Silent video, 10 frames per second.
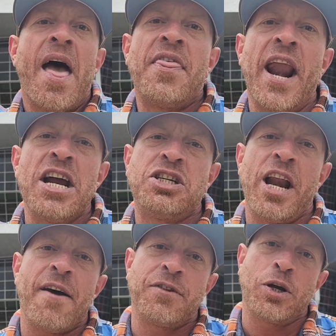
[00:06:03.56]
that I should
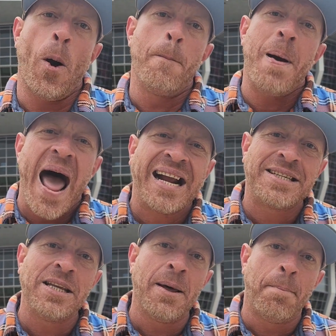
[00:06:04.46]
have to go back
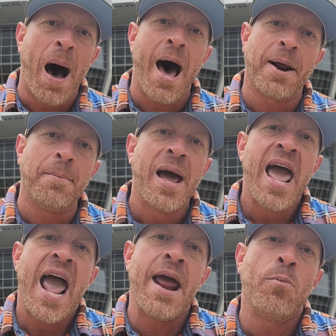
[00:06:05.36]
to the bottom
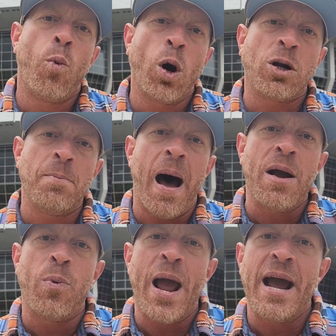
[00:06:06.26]
and work my
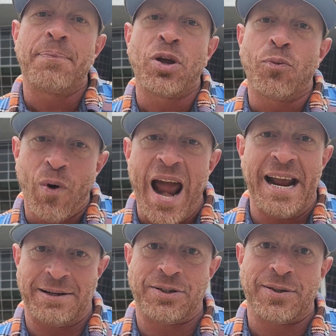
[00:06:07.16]
way up the
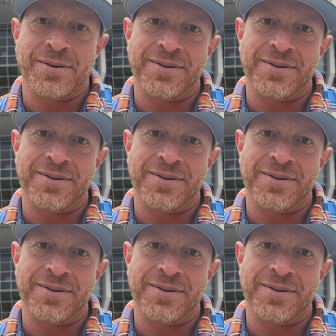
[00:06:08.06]
ranks.